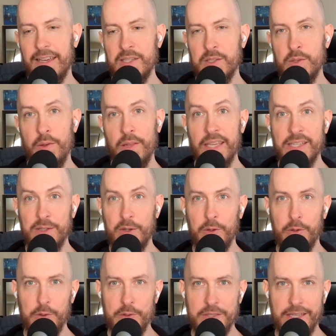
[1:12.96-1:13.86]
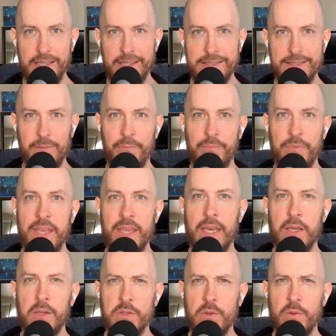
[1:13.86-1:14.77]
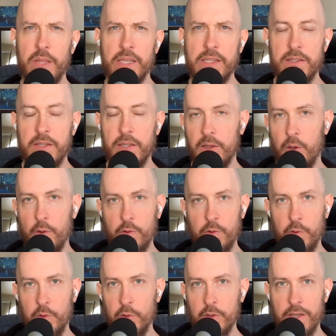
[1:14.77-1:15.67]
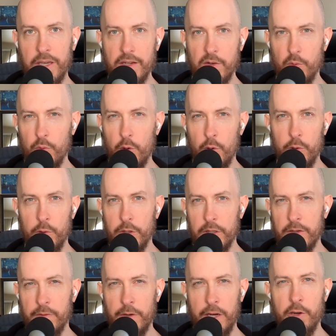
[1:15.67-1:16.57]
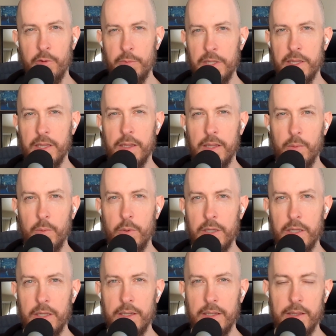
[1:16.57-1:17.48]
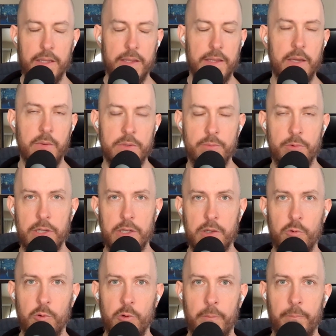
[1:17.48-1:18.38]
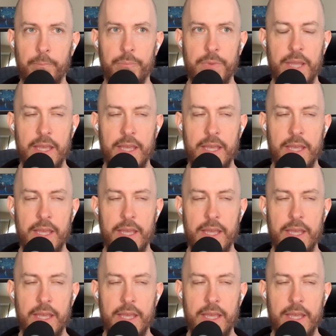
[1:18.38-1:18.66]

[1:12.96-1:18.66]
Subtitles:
So I liked all those things. I also liked the local kind of rural environment that they were in. I thought that was pretty cool.